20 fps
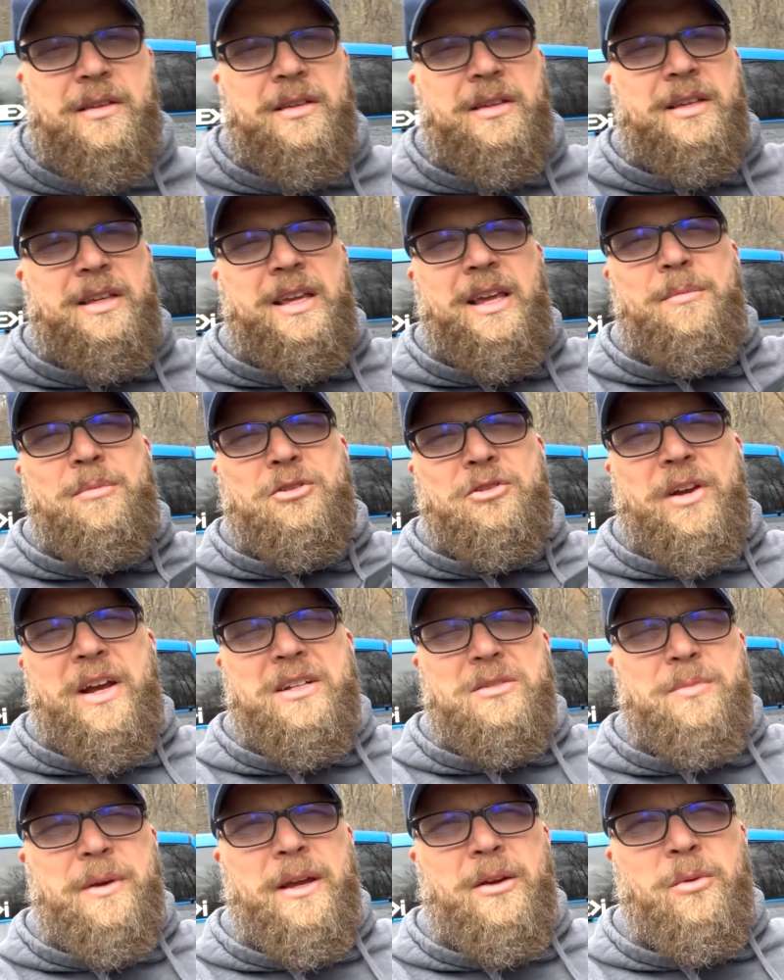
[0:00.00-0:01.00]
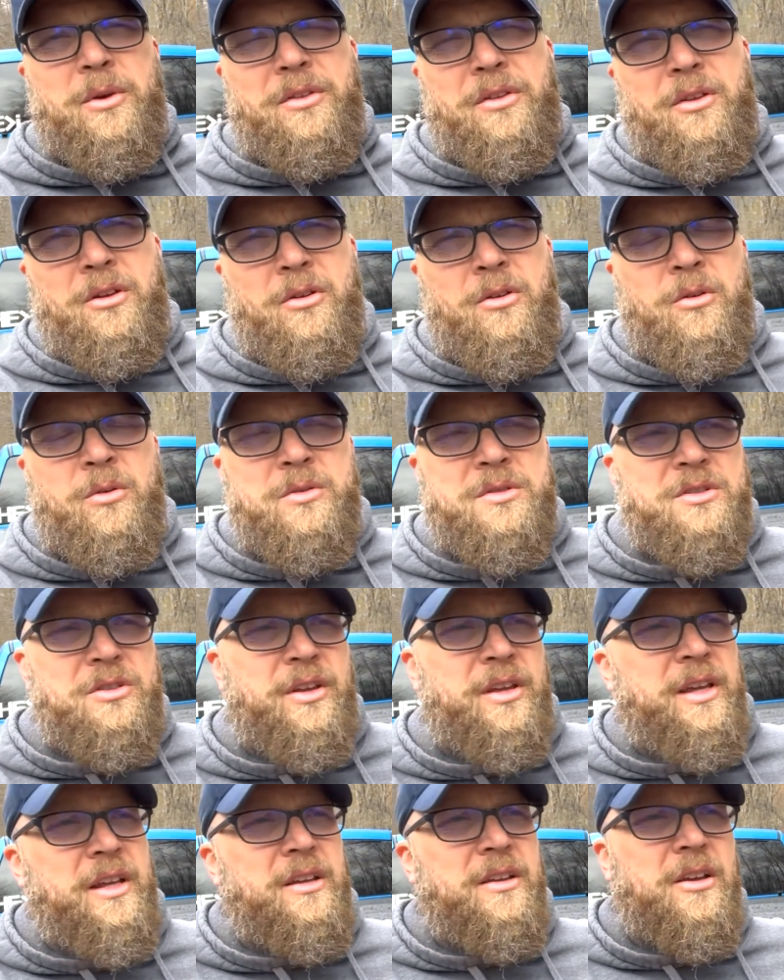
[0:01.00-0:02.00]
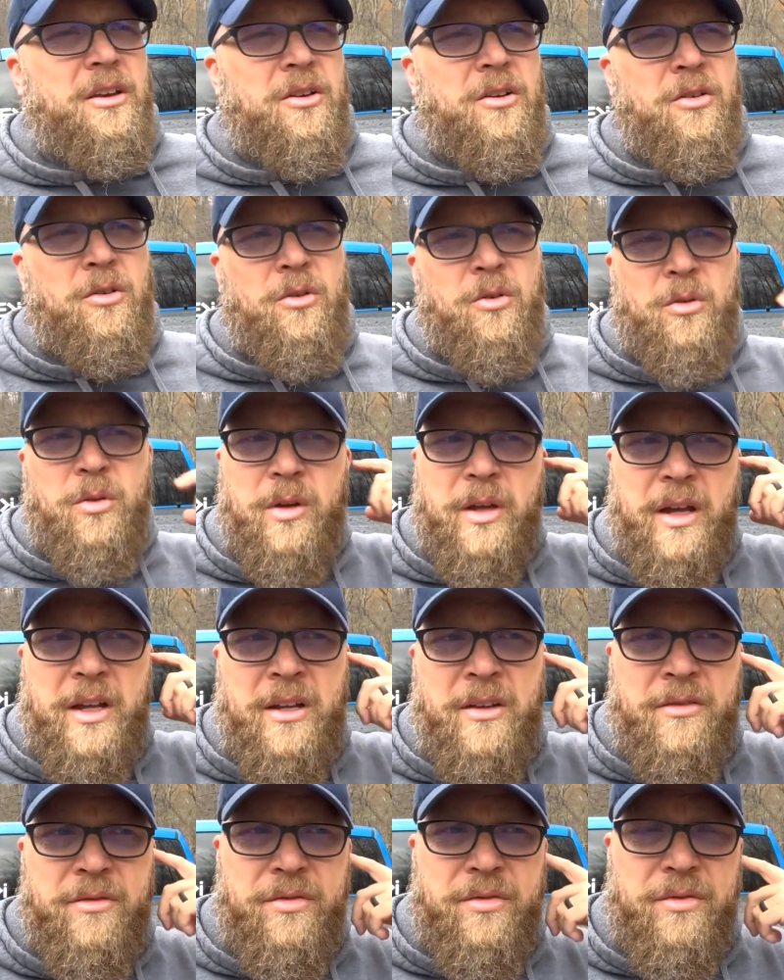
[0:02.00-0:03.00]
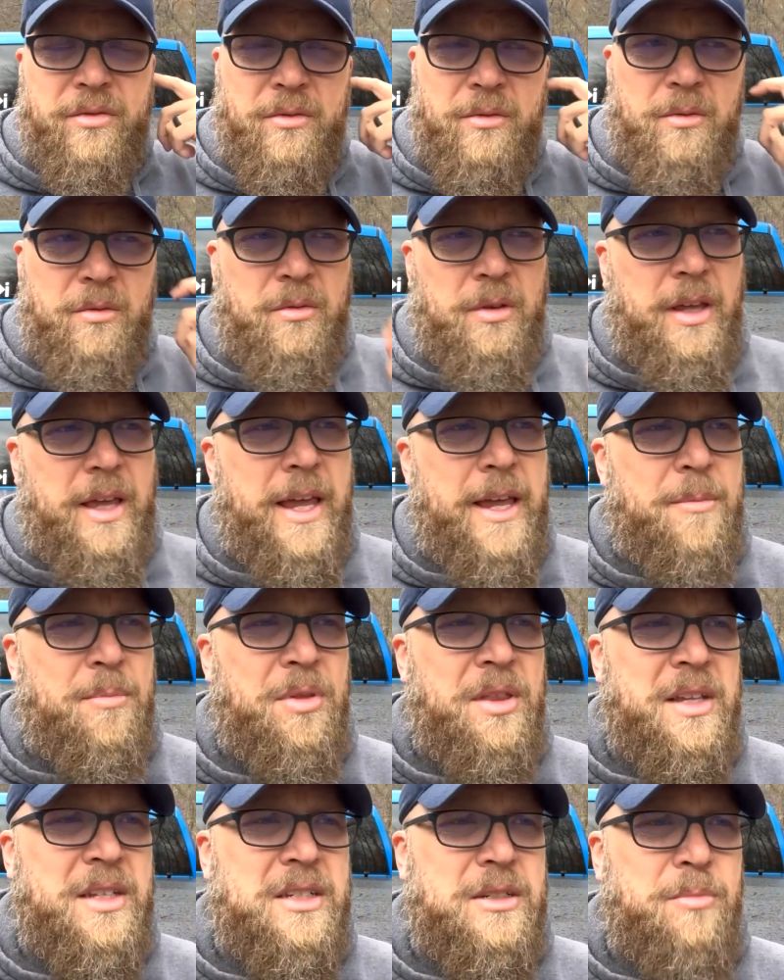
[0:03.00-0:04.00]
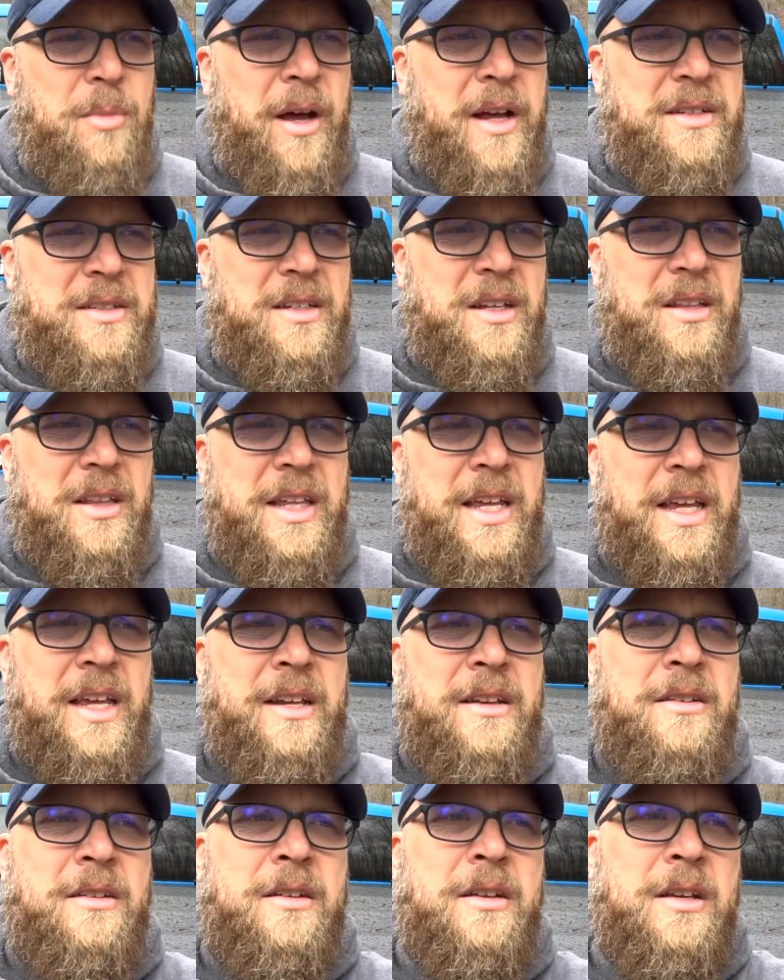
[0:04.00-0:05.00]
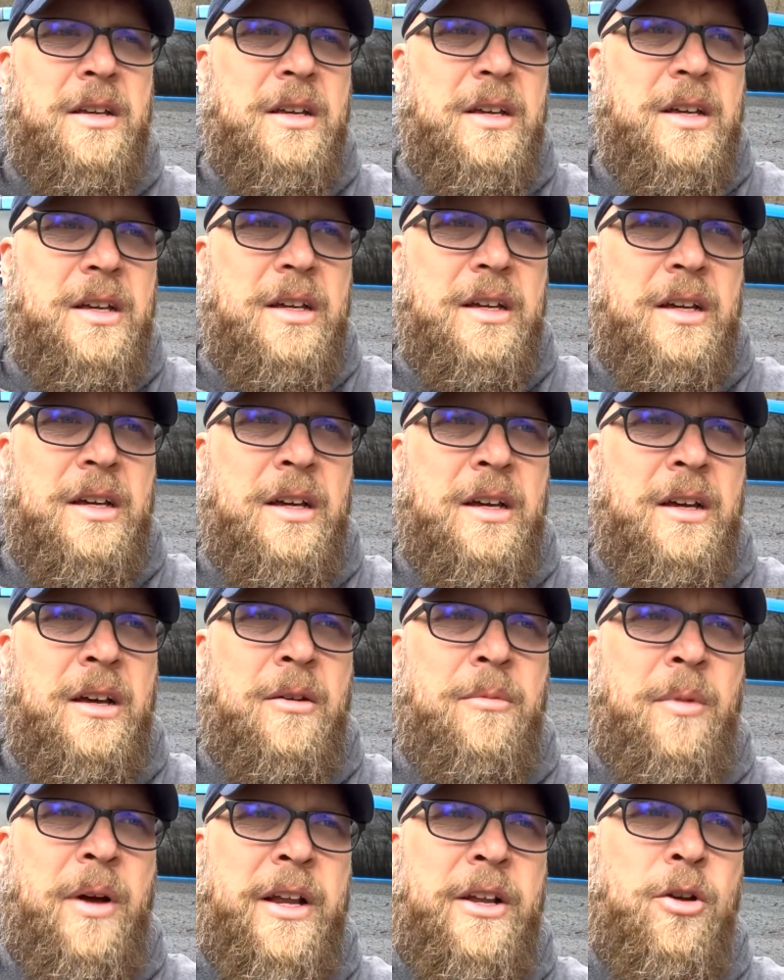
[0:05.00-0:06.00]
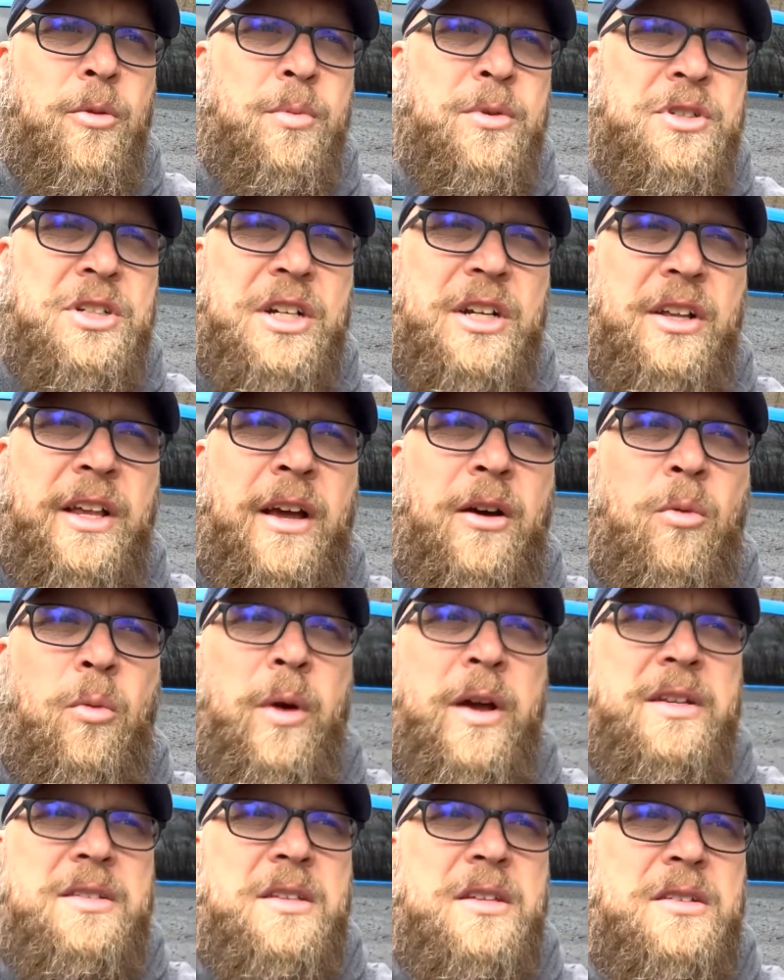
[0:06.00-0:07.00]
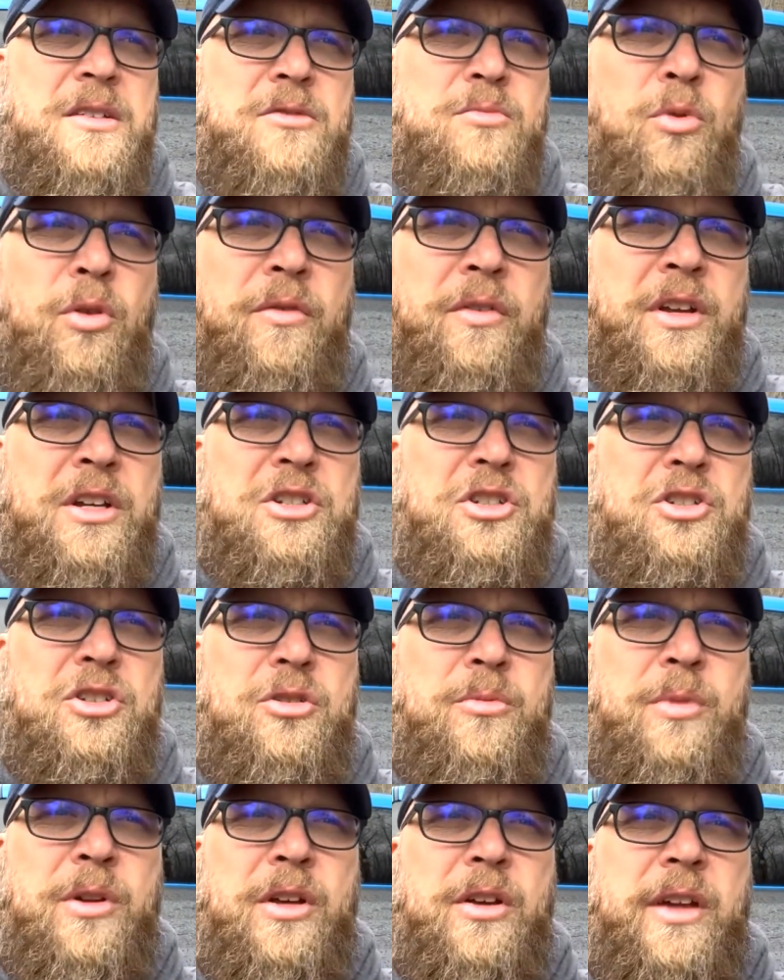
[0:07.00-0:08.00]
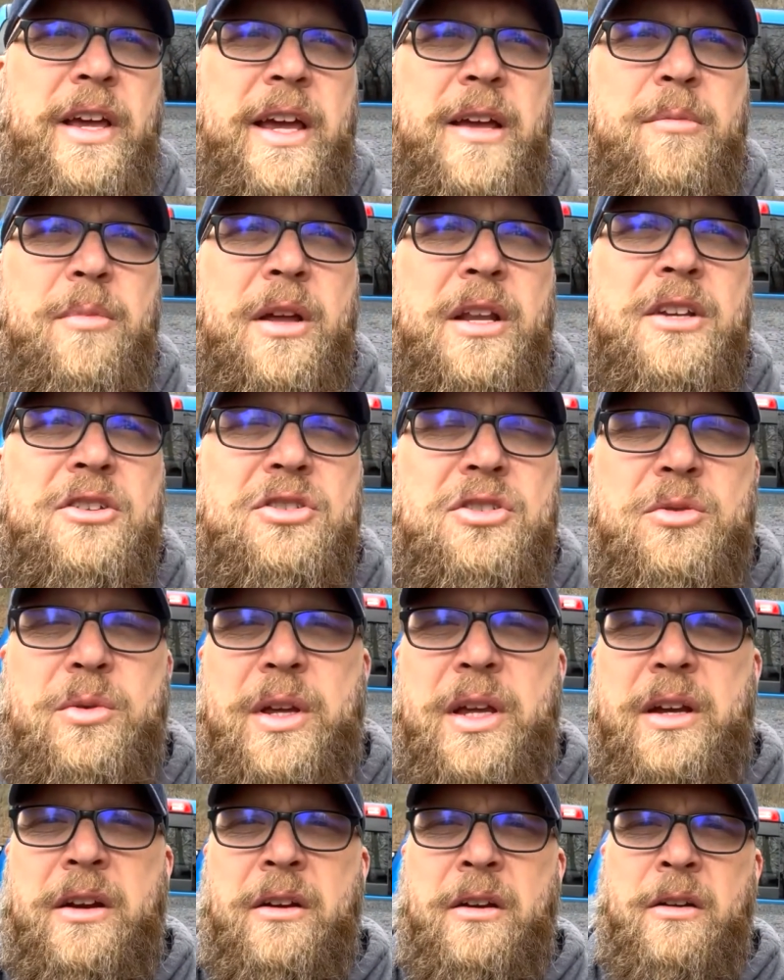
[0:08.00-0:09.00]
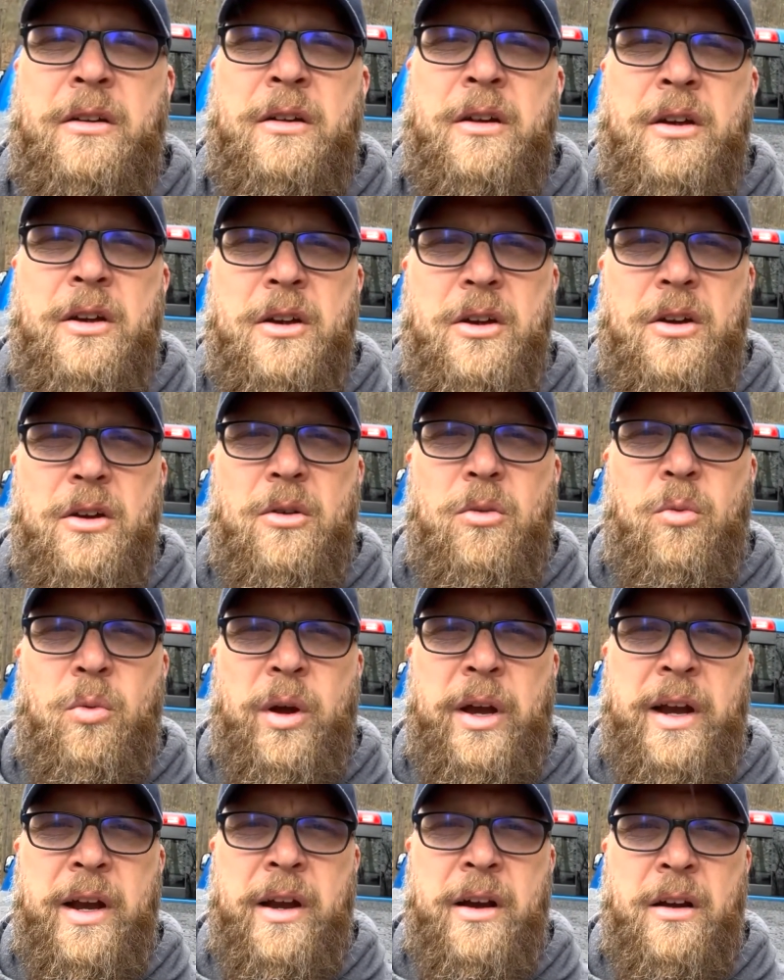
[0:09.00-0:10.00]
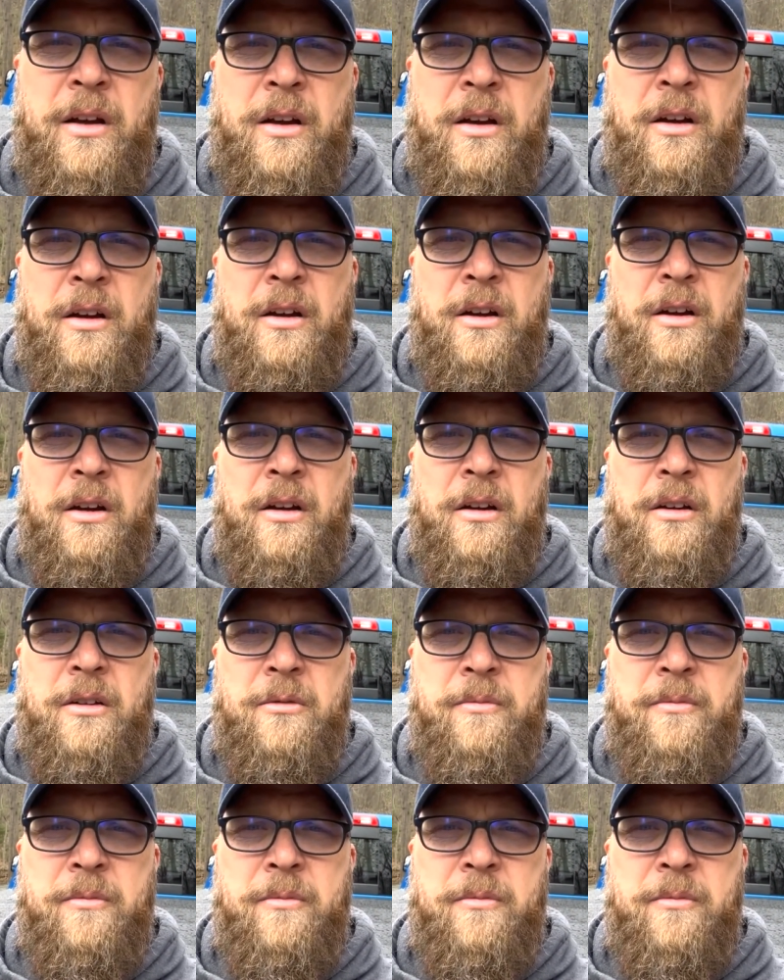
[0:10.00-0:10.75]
keep a trash bag with you so you can go kind of keep these spots clean. I know particularly out west this is more of an issue, but it can be an issue here where